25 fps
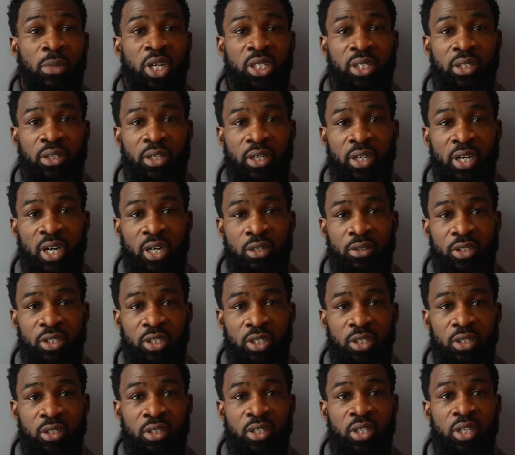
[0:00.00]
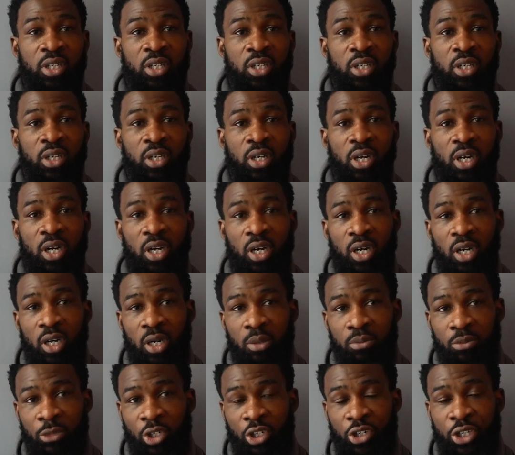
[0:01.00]
on my third outing.
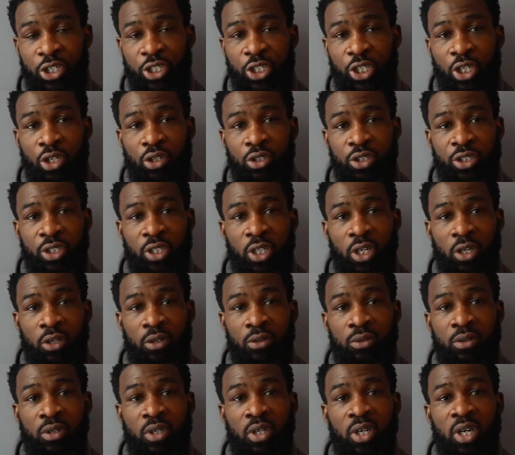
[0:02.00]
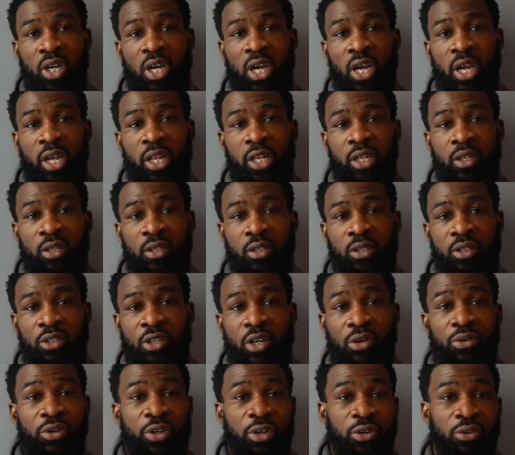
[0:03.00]
Chris Costello and
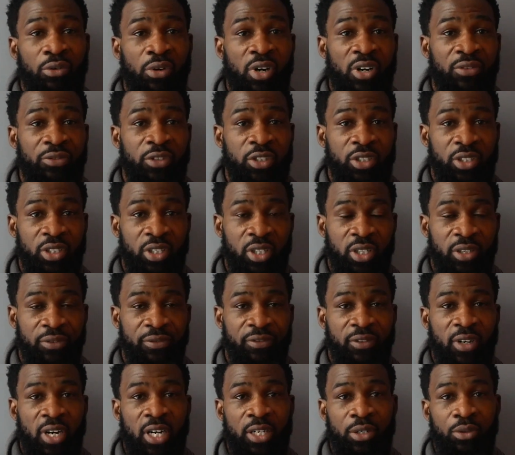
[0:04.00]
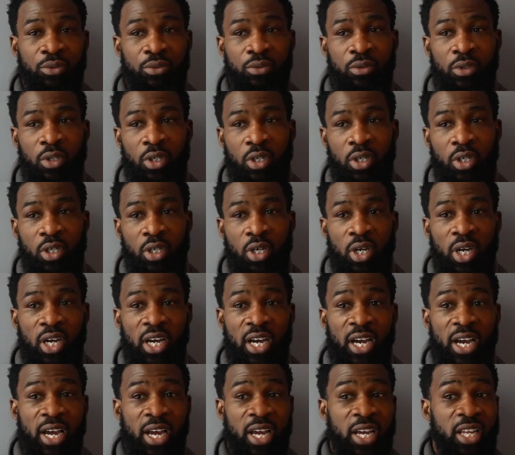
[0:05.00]
Terry Carreras in the final,
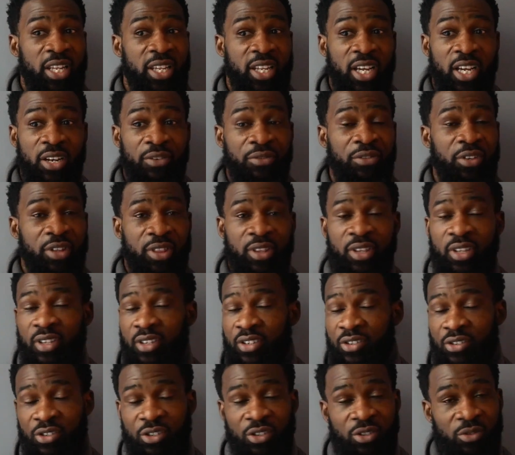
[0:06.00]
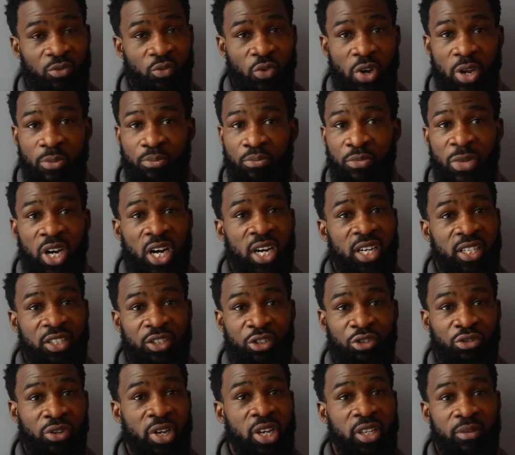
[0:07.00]
and everything just went back
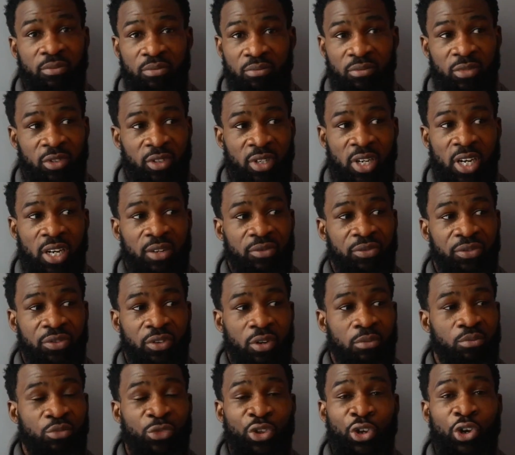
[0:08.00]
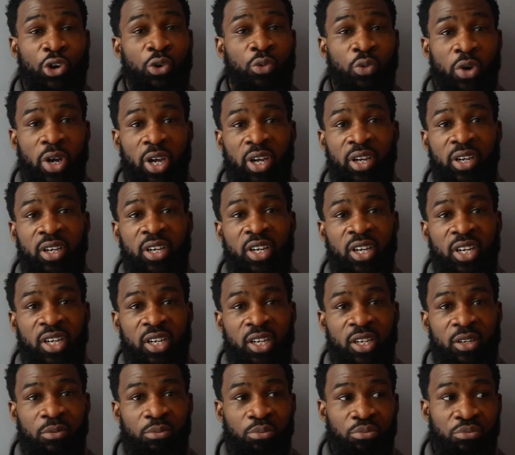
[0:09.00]
straight, like from nowhere.
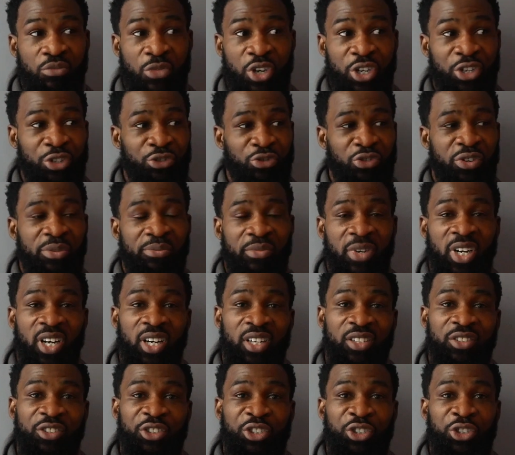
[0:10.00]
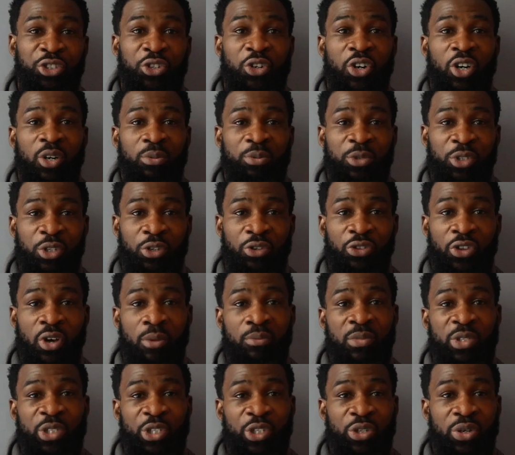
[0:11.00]
Mystery man shoot up to
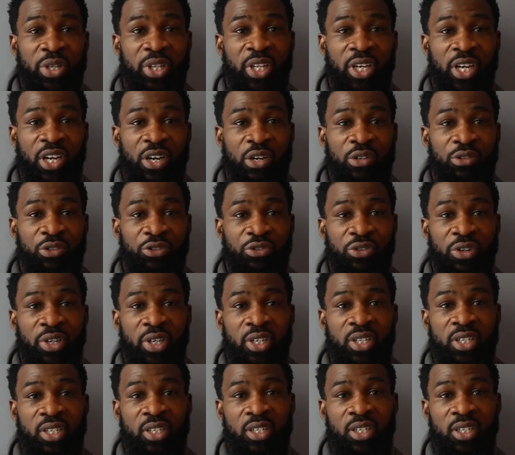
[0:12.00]
number 2 in the country,